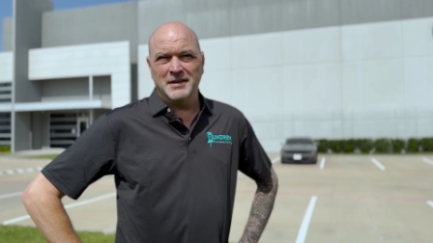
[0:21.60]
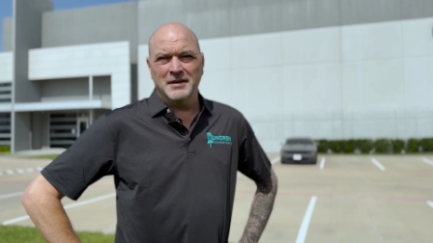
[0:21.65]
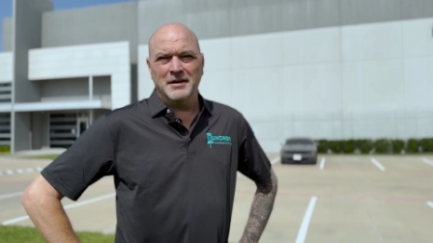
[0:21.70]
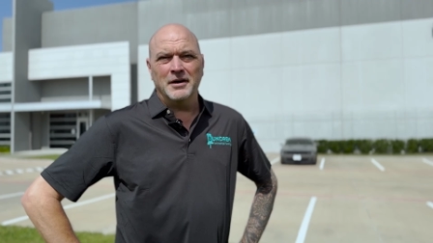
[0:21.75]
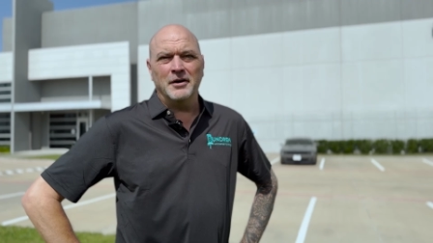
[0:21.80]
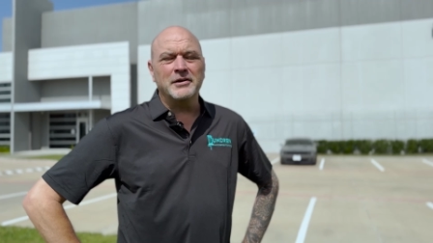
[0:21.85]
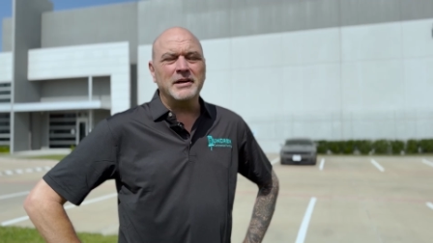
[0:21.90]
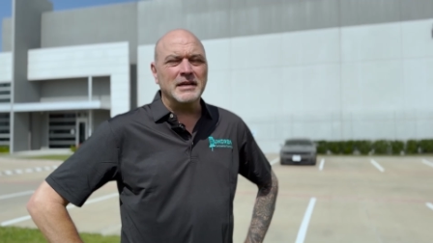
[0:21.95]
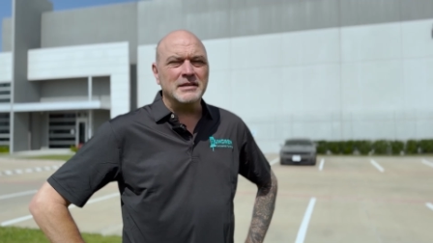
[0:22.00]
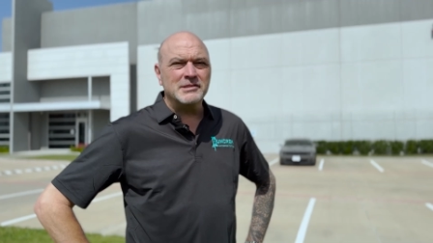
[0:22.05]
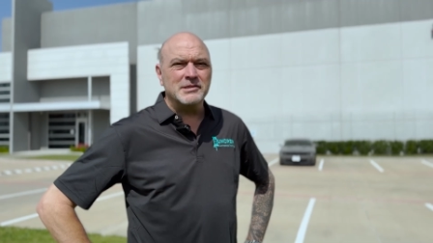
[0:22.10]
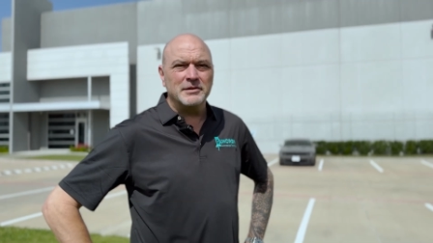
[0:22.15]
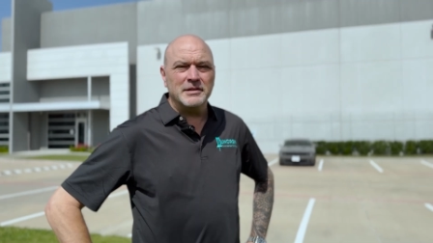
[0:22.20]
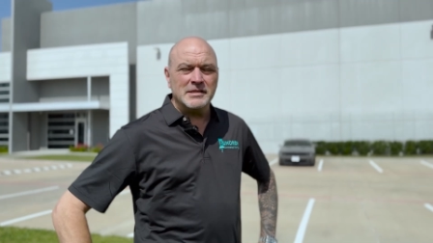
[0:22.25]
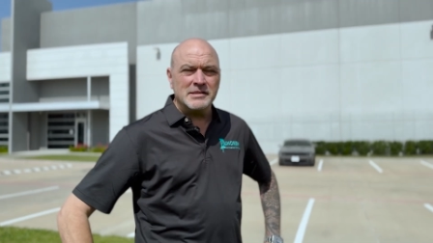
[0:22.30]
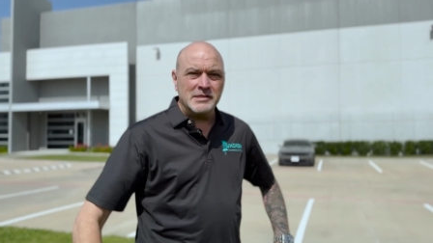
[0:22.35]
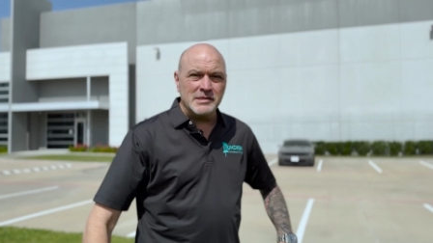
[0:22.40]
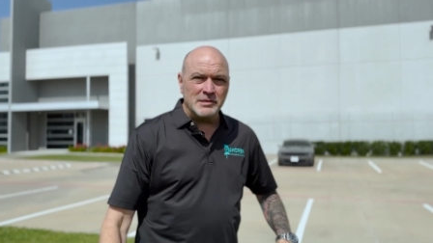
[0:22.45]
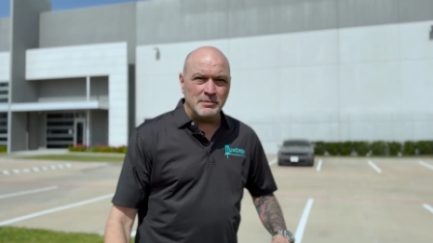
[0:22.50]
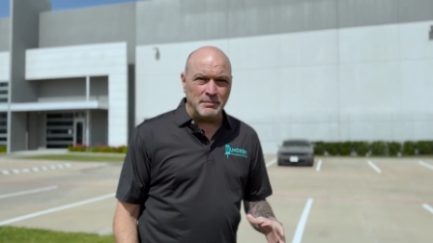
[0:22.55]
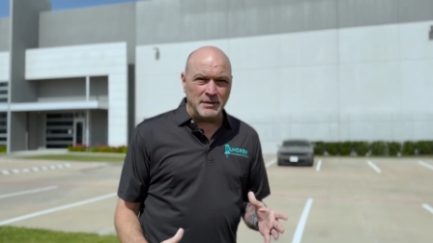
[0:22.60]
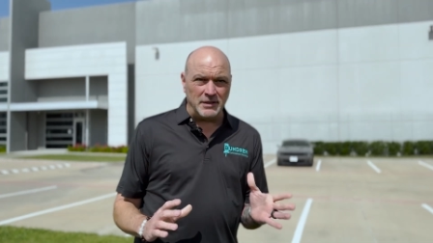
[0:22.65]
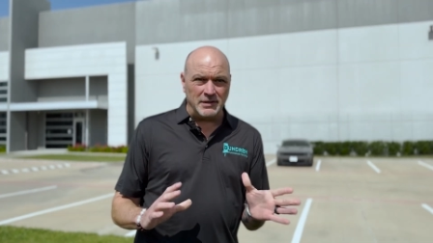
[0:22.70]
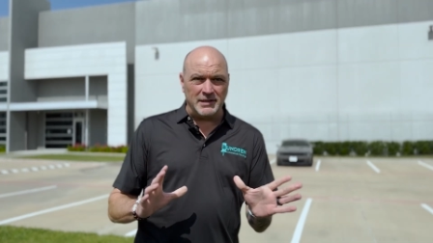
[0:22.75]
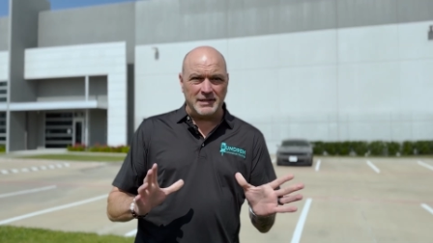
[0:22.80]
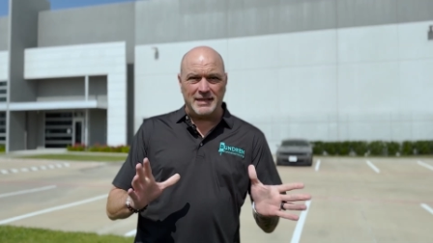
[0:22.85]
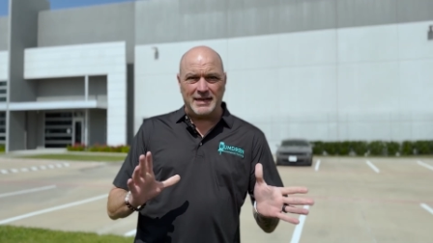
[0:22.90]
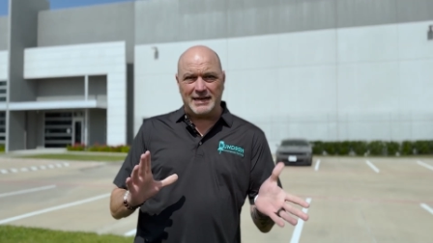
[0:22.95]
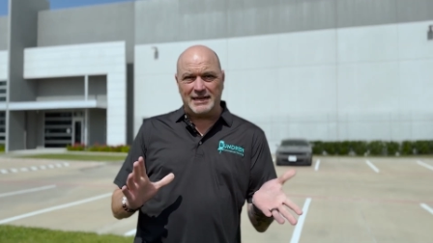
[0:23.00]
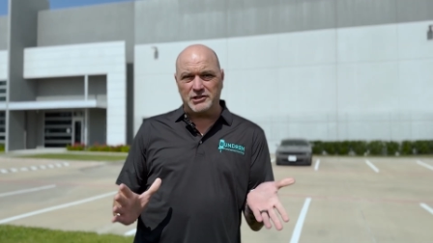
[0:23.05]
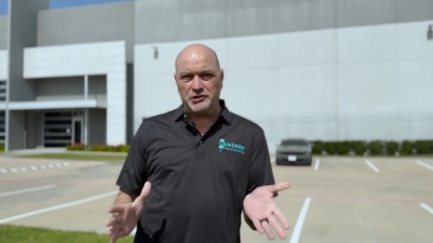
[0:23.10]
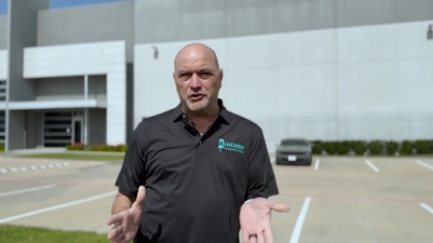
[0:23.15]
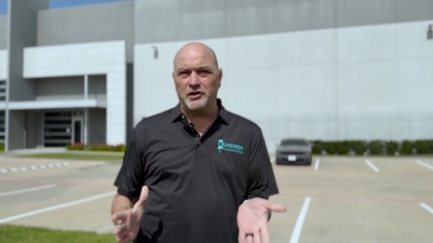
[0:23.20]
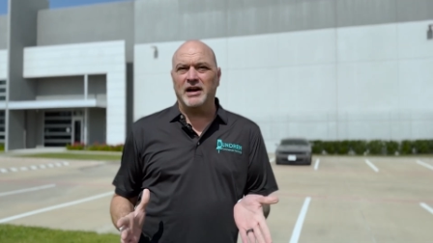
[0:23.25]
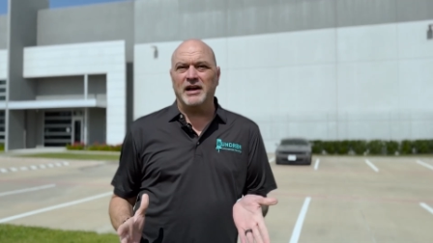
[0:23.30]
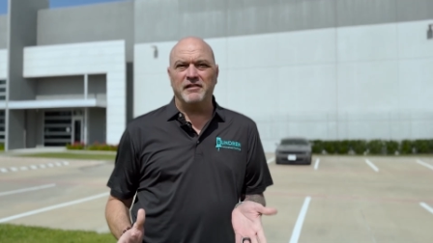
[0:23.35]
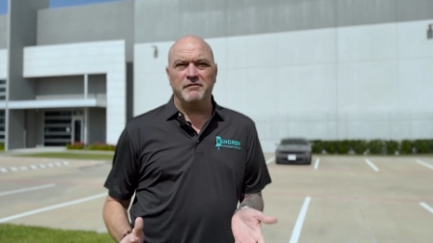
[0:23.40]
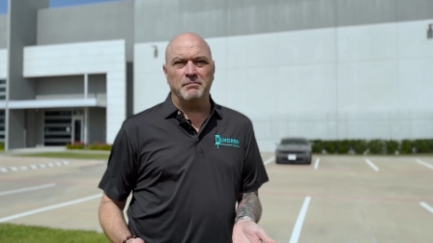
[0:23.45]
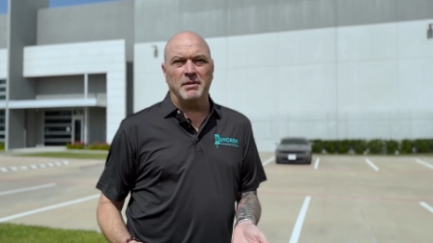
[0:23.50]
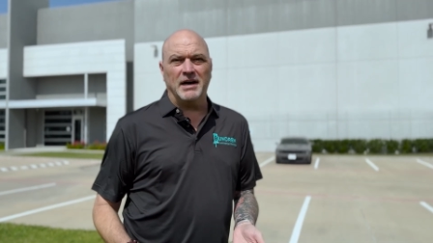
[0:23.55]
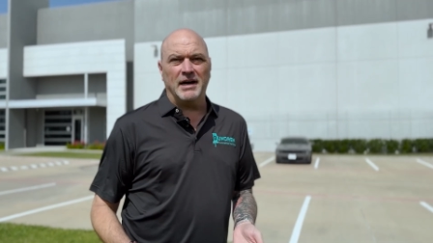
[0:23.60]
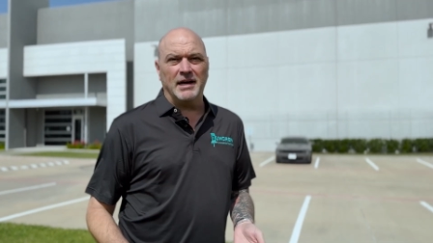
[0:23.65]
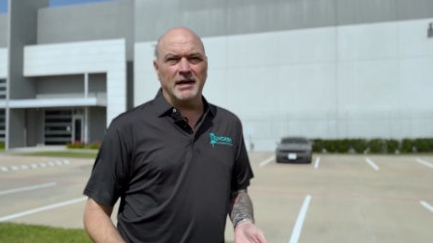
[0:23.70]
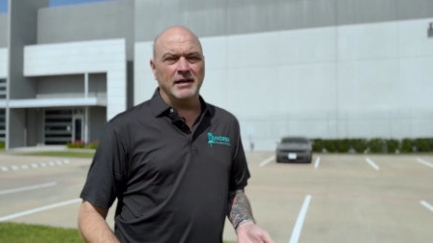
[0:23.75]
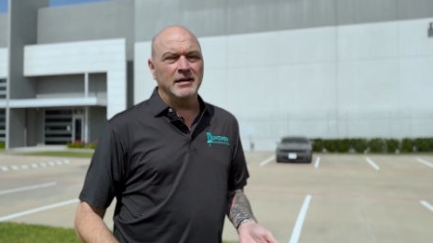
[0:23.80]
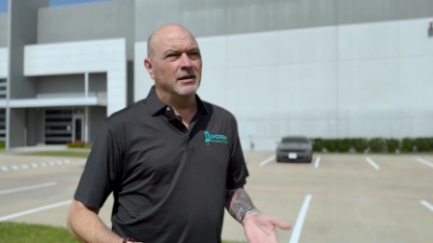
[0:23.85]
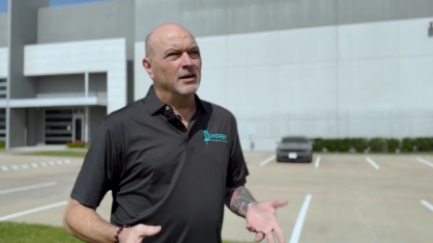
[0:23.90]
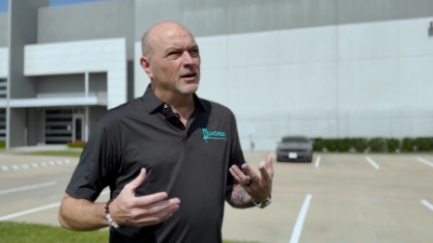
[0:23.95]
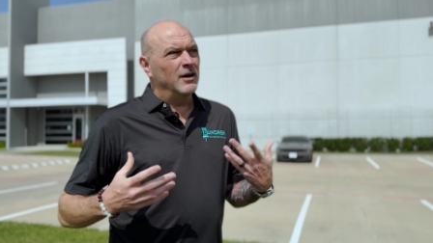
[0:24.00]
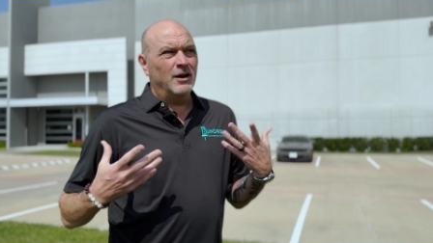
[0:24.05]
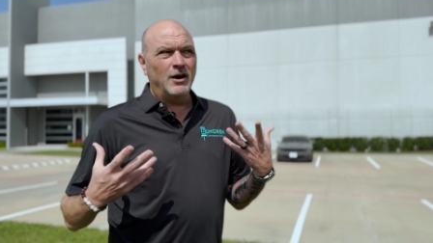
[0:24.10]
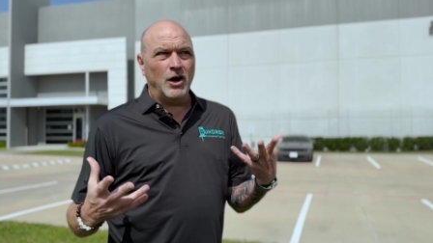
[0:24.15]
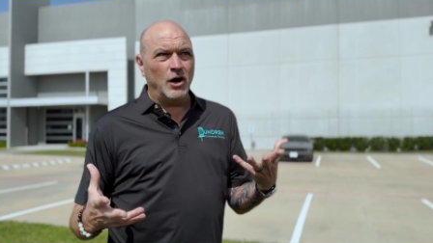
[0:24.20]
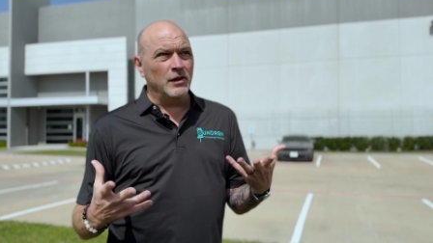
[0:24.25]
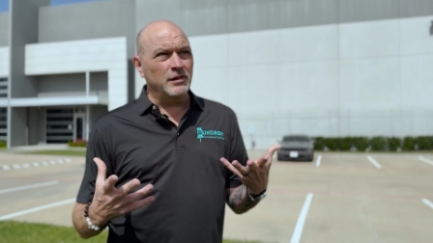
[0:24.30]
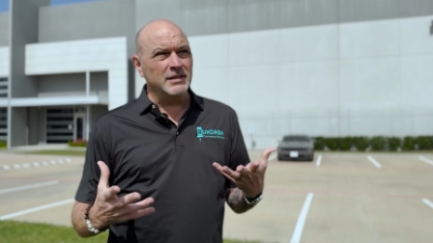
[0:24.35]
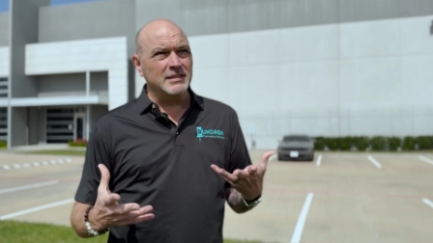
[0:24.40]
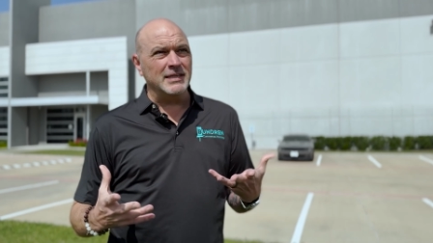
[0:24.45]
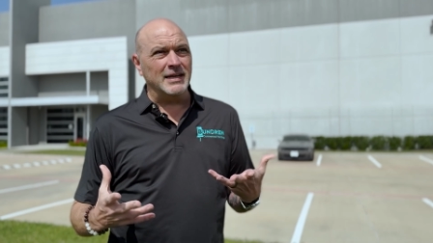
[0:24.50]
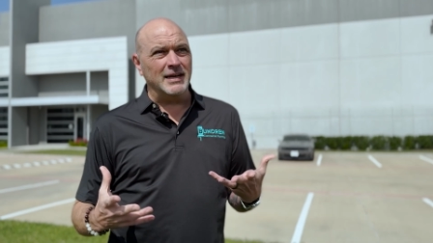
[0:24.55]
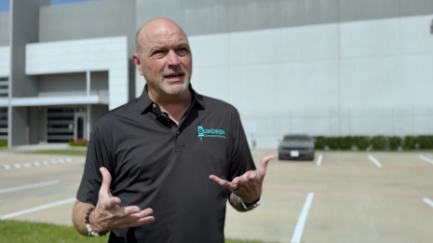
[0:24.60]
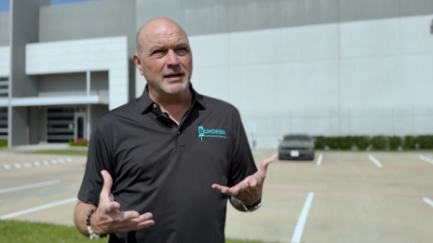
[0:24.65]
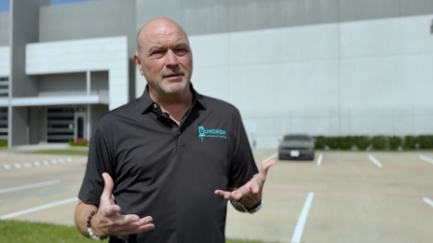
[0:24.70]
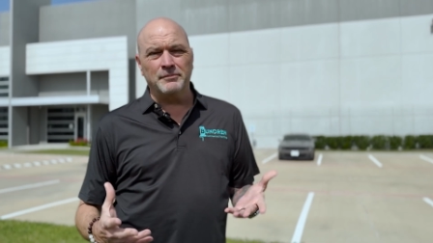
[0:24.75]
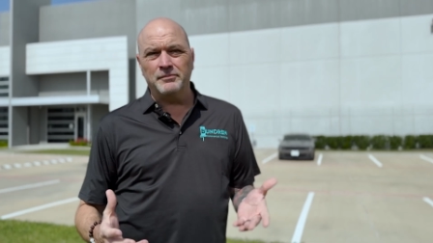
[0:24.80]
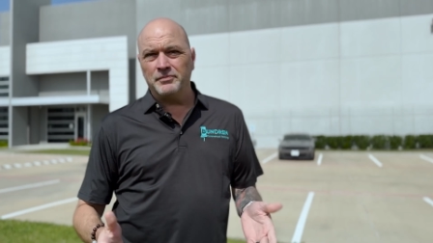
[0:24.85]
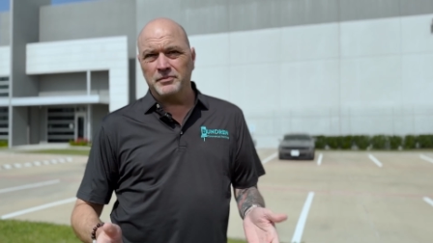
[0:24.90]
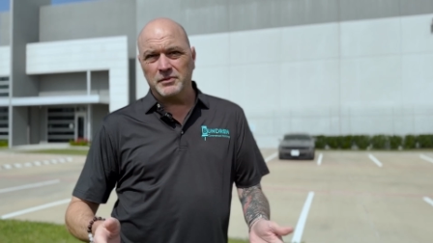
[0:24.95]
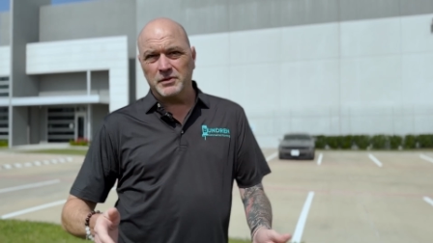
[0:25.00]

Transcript: Okay, so this is a building that I drive by all the time,